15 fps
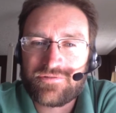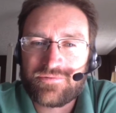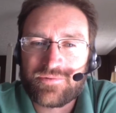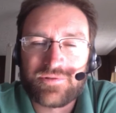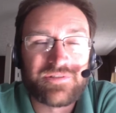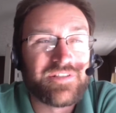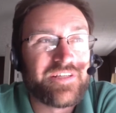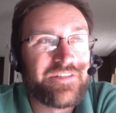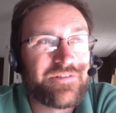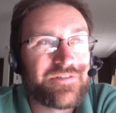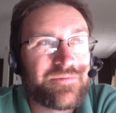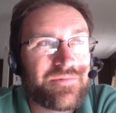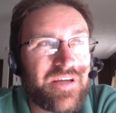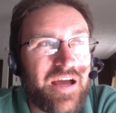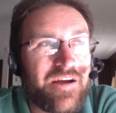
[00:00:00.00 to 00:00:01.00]
where later
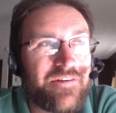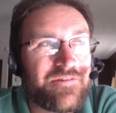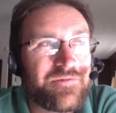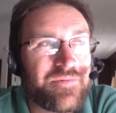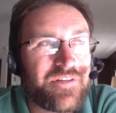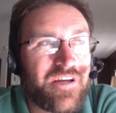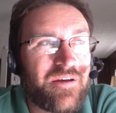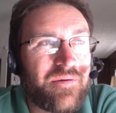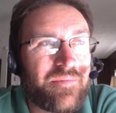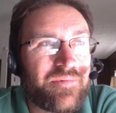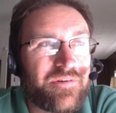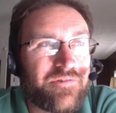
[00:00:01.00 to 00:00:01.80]
some cows may come up and